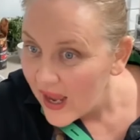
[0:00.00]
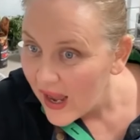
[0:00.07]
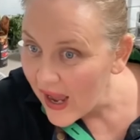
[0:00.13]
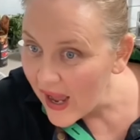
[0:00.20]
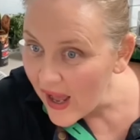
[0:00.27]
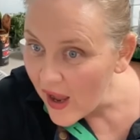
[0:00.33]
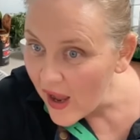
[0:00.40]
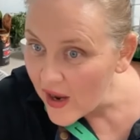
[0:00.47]

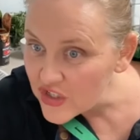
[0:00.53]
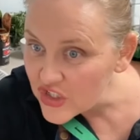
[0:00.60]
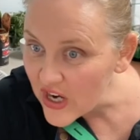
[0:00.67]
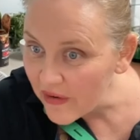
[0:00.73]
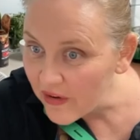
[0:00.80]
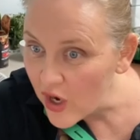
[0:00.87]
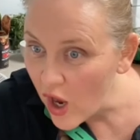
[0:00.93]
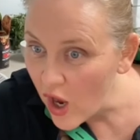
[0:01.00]

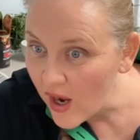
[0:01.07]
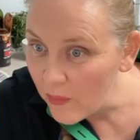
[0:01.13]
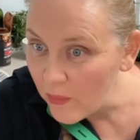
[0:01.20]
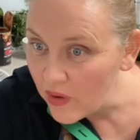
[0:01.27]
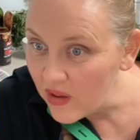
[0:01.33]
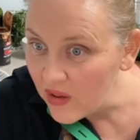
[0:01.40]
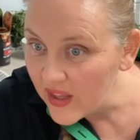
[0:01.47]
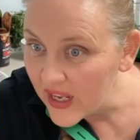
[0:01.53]
Sharon, I
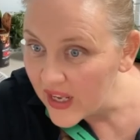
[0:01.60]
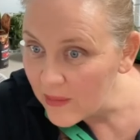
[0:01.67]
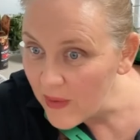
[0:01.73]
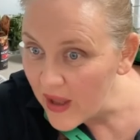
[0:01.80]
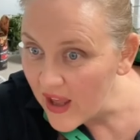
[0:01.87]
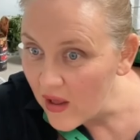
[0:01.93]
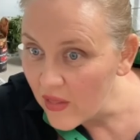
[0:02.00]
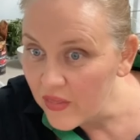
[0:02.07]
will
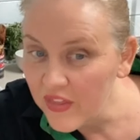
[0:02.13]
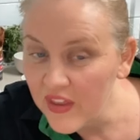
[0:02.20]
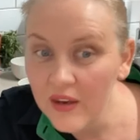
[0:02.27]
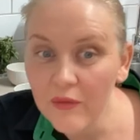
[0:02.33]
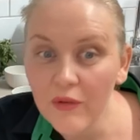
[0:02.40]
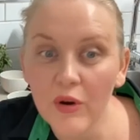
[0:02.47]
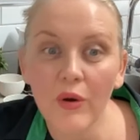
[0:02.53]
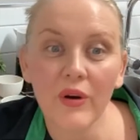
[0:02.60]
email
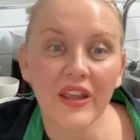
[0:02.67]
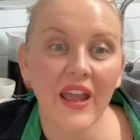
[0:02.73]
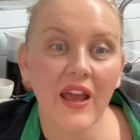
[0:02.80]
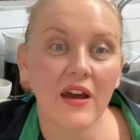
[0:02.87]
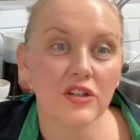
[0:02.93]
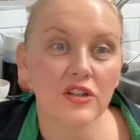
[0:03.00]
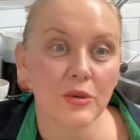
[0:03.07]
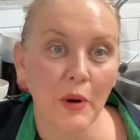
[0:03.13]
the recording
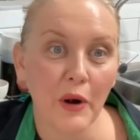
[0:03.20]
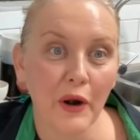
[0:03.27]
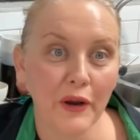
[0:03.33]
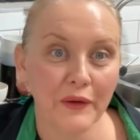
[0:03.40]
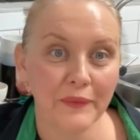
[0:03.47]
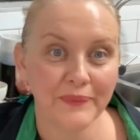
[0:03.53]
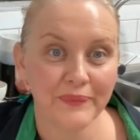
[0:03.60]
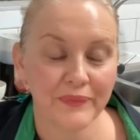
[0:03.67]
out
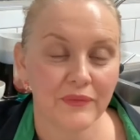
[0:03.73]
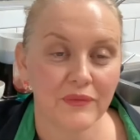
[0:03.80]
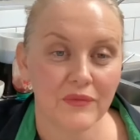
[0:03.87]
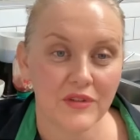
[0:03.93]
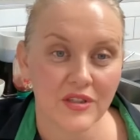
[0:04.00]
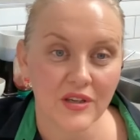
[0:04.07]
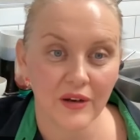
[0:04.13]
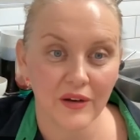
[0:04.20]
tomorrow.
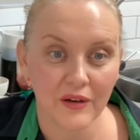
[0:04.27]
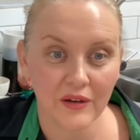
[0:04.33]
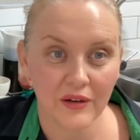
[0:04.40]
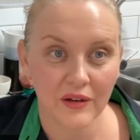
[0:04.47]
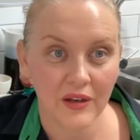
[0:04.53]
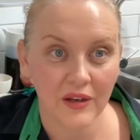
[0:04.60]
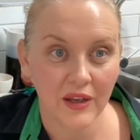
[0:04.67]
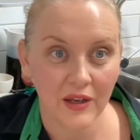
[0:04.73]
So
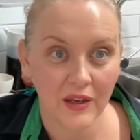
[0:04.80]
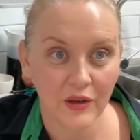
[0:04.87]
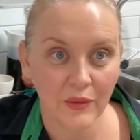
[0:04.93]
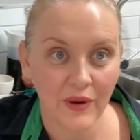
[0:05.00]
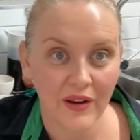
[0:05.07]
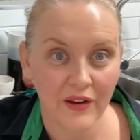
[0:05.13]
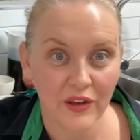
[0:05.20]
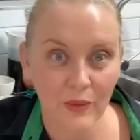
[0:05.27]

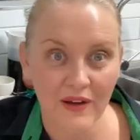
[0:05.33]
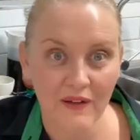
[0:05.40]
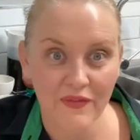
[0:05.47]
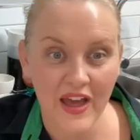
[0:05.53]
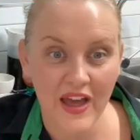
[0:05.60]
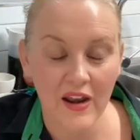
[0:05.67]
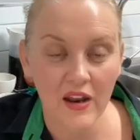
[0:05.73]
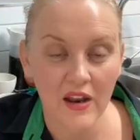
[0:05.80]
you'll have
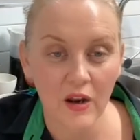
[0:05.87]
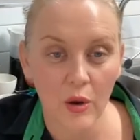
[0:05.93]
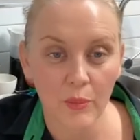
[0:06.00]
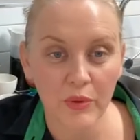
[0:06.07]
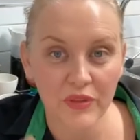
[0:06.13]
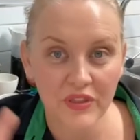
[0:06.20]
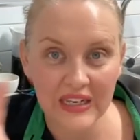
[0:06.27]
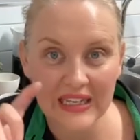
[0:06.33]
that, and I'll
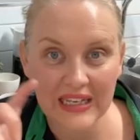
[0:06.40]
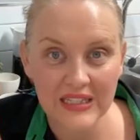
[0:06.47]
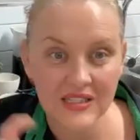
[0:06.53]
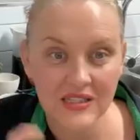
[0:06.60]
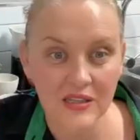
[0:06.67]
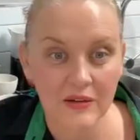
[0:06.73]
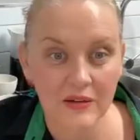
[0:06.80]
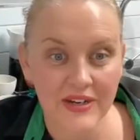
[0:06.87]
put the
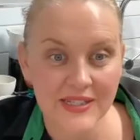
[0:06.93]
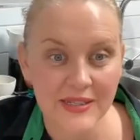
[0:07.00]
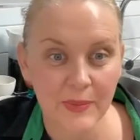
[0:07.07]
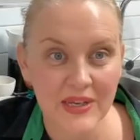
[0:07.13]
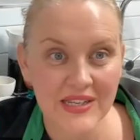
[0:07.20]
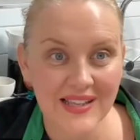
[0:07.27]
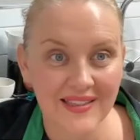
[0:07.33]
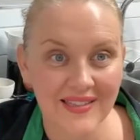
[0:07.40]
links to the
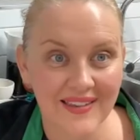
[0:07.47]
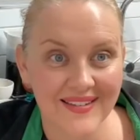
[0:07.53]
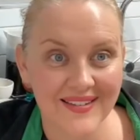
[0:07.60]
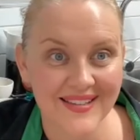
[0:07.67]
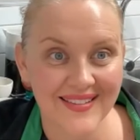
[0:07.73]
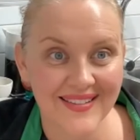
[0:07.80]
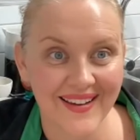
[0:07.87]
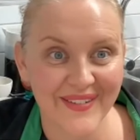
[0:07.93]
recipes and
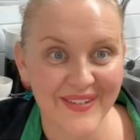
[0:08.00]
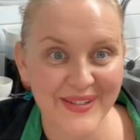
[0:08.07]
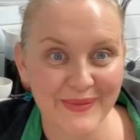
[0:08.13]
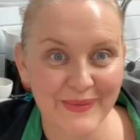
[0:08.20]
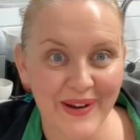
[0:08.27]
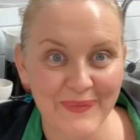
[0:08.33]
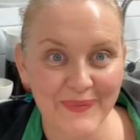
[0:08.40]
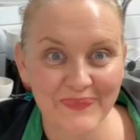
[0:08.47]
things in there as
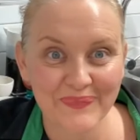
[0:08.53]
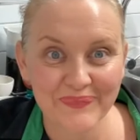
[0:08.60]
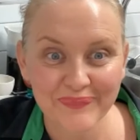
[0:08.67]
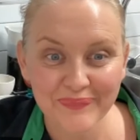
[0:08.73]
well.